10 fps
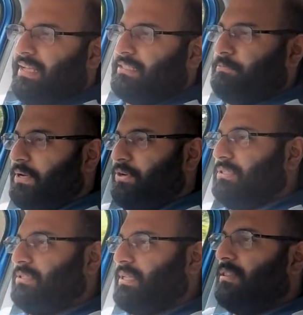
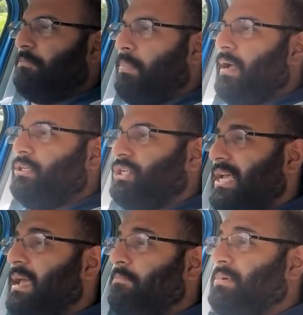experience that the Punch
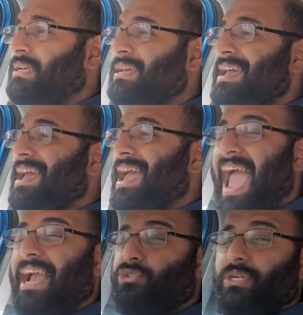AMT
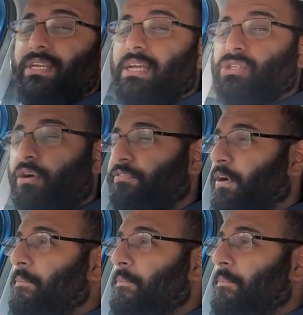actually does offer.